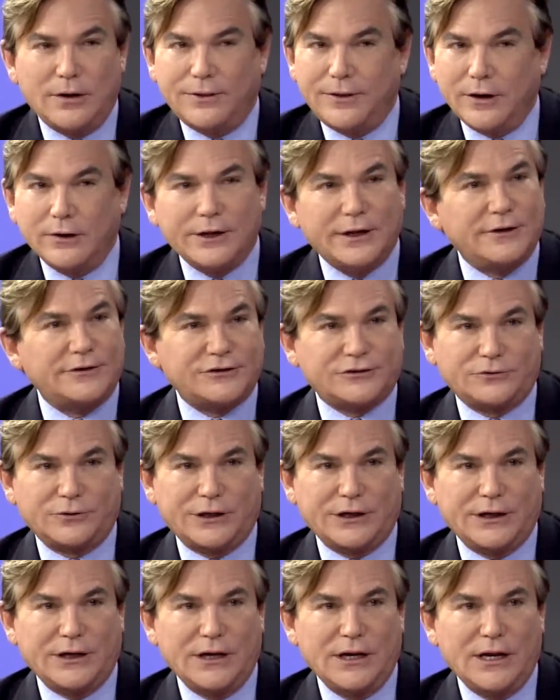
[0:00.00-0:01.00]
they're
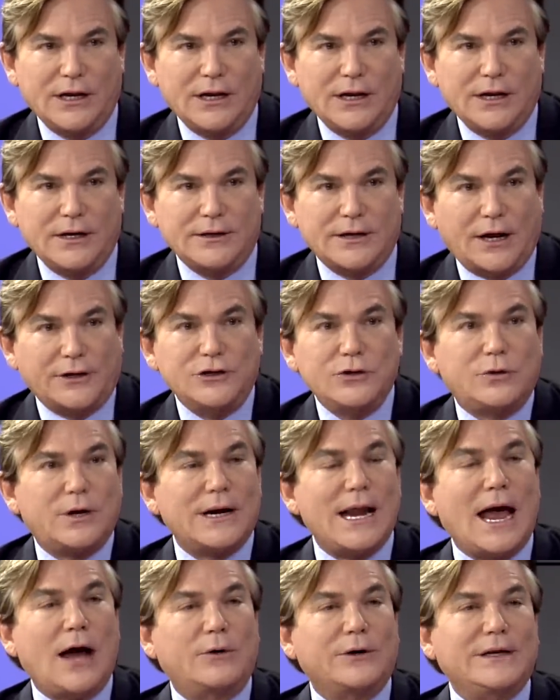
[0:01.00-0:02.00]
history. Now, you
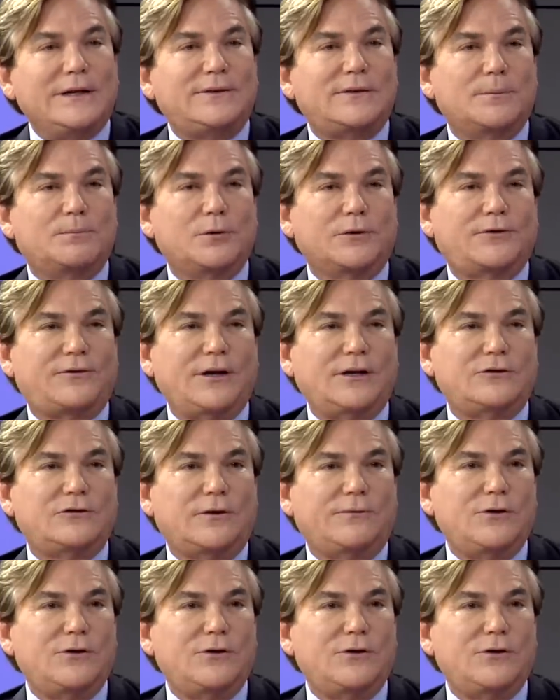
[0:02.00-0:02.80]
can out eat the procedure.